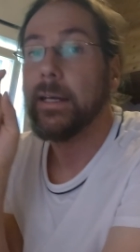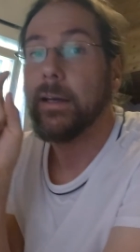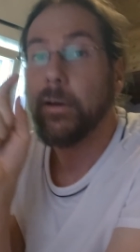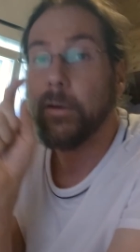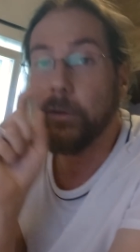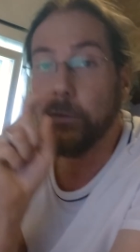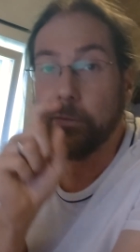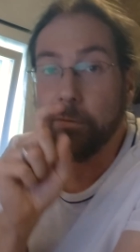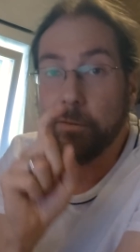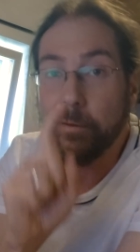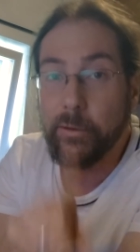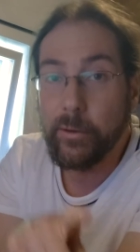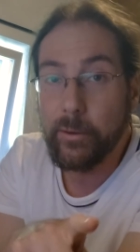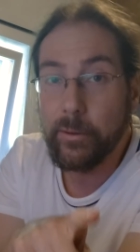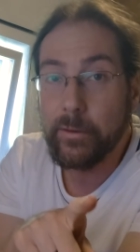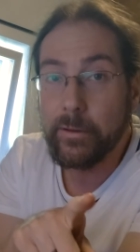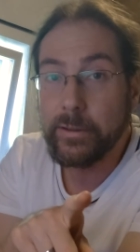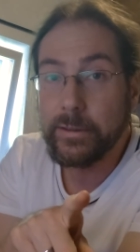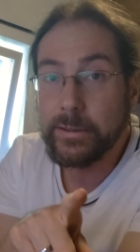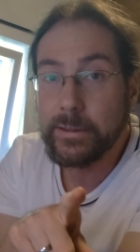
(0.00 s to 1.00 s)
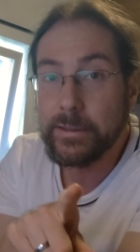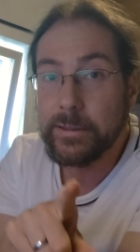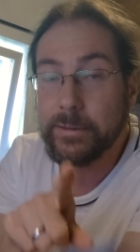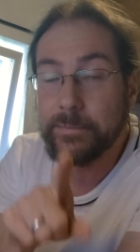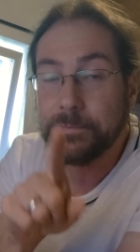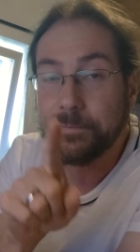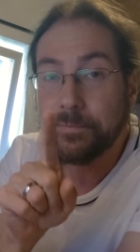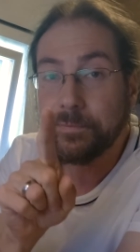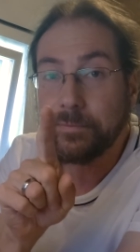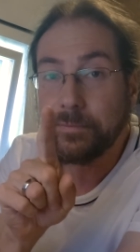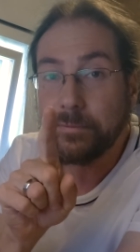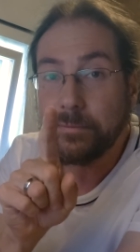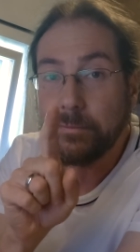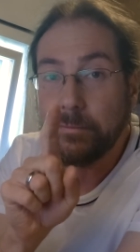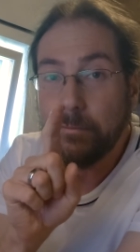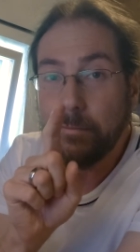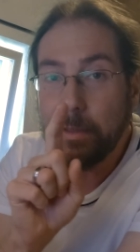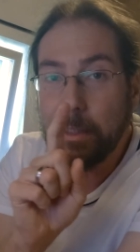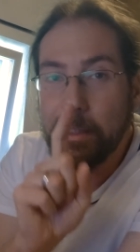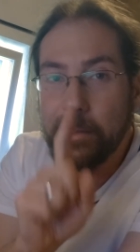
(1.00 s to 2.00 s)
of course
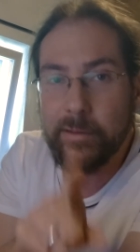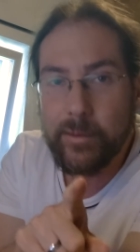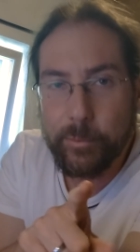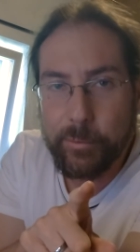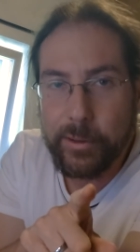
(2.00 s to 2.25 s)
it's a